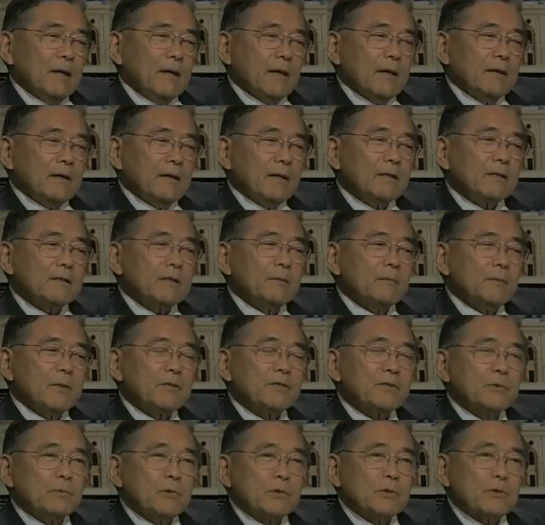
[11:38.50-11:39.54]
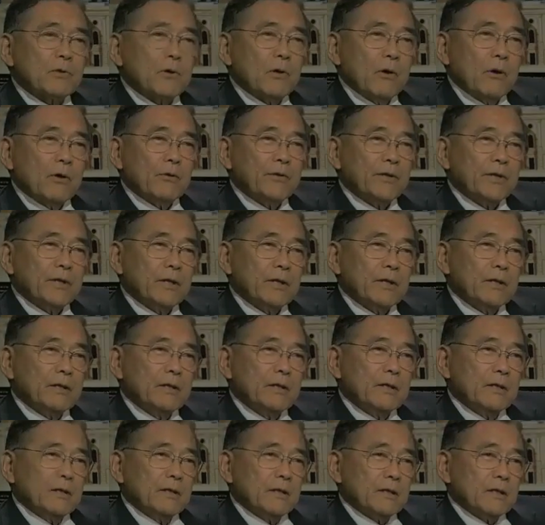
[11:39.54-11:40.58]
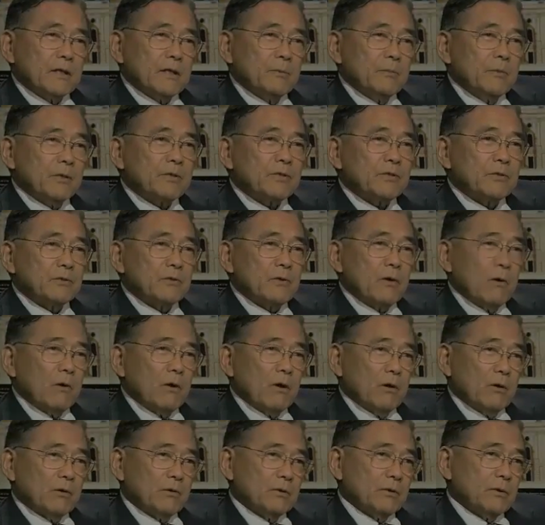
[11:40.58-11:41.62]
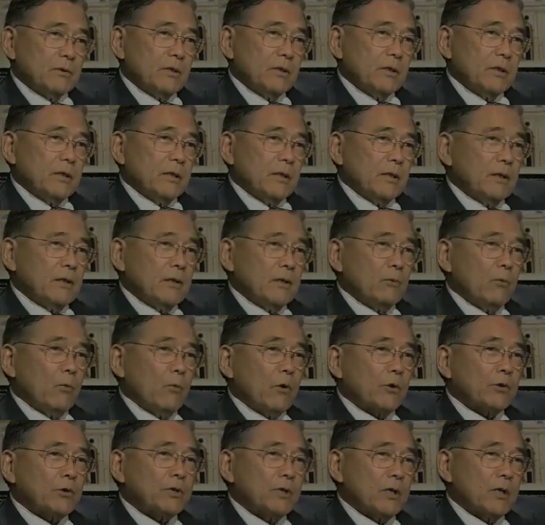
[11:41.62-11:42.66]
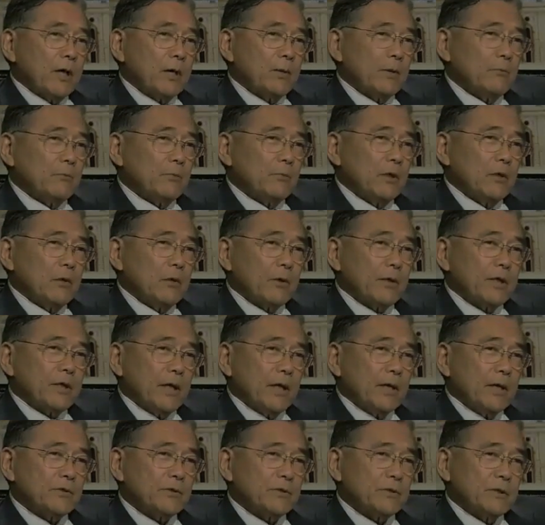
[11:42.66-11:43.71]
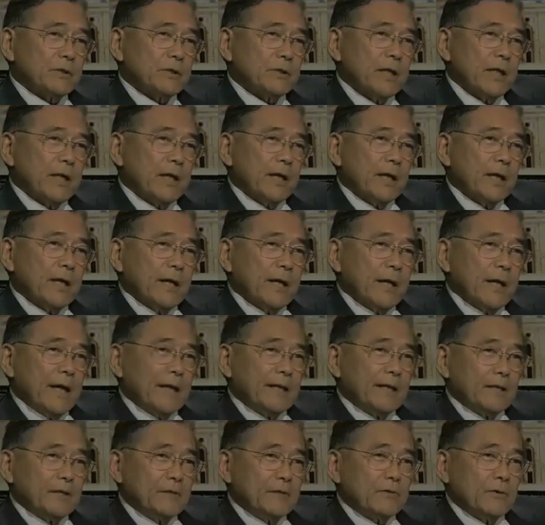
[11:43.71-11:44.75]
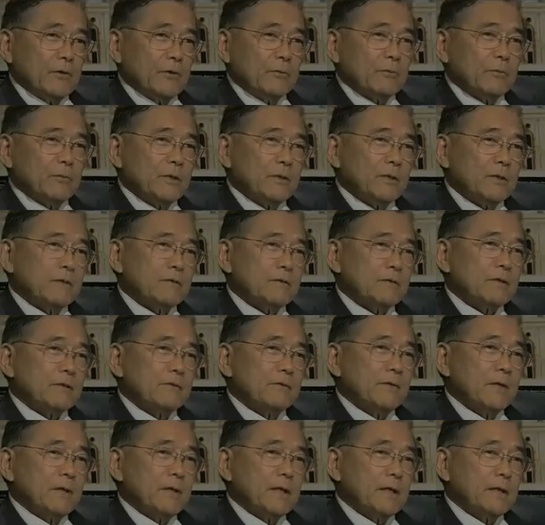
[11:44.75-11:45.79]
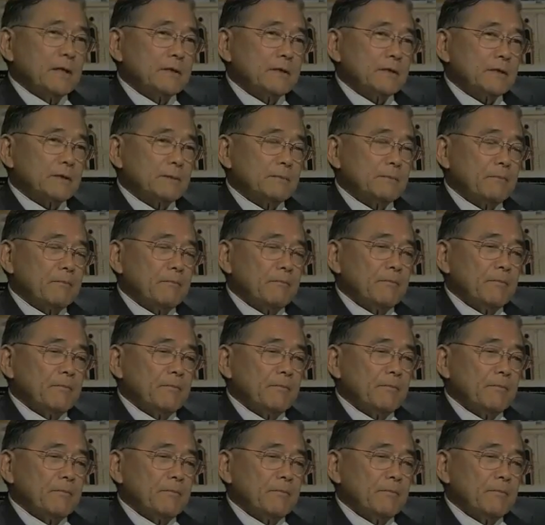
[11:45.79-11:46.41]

And this commission was called the Commission on Wartime Relocation and Internment of Civilians.